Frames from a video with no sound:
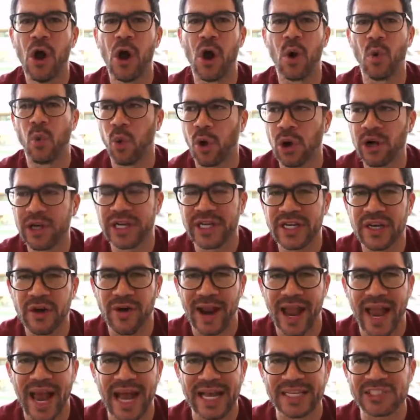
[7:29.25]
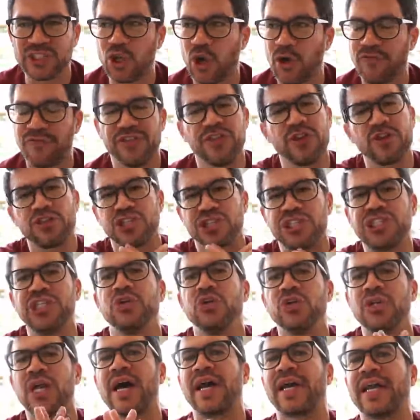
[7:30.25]
are working their ass off, and they're
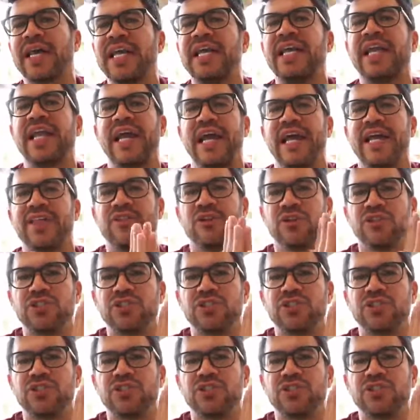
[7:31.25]
still not getting ahead.